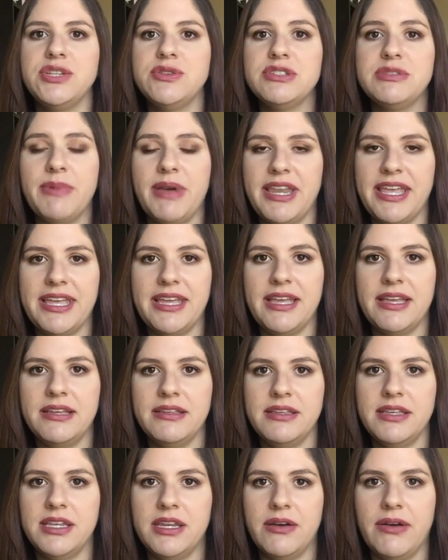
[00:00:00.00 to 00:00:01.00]
Do as many,
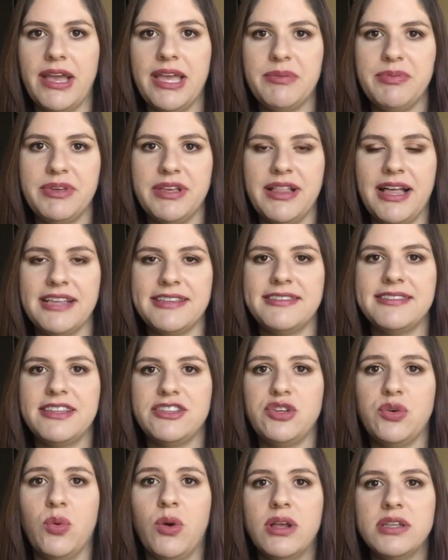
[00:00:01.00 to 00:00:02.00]
you know, AP classes
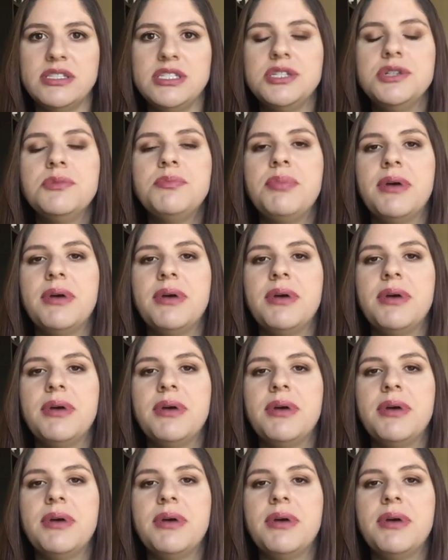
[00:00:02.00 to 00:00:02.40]
as you want to.